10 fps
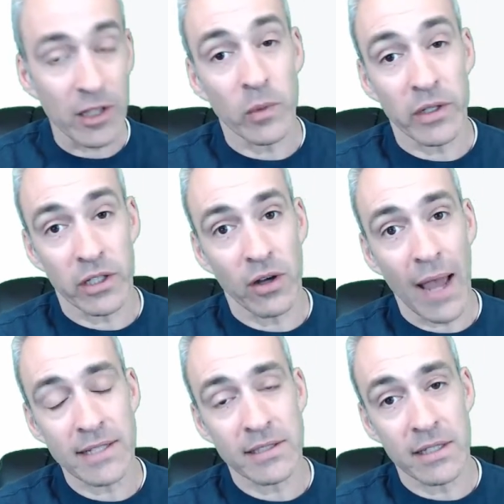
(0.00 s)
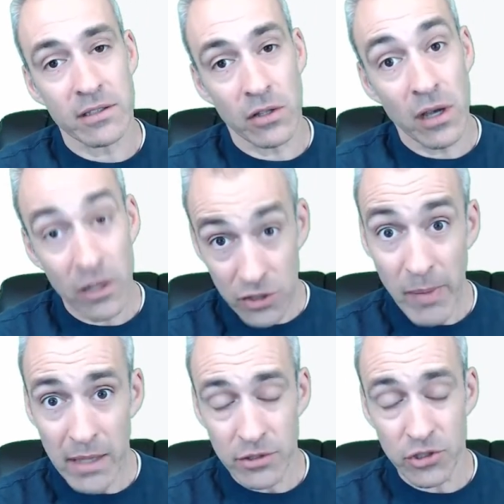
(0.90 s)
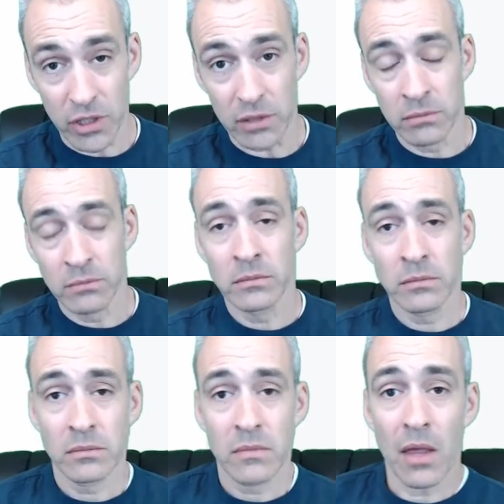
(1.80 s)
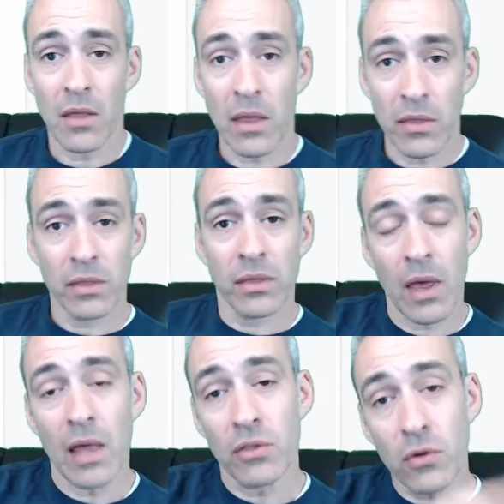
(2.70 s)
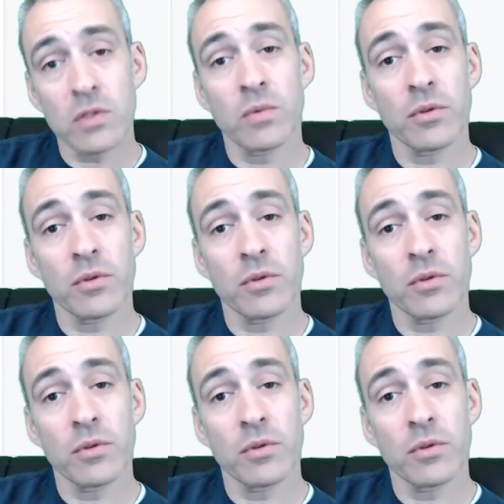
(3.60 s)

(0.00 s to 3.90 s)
your assets on your balance sheet. And those were the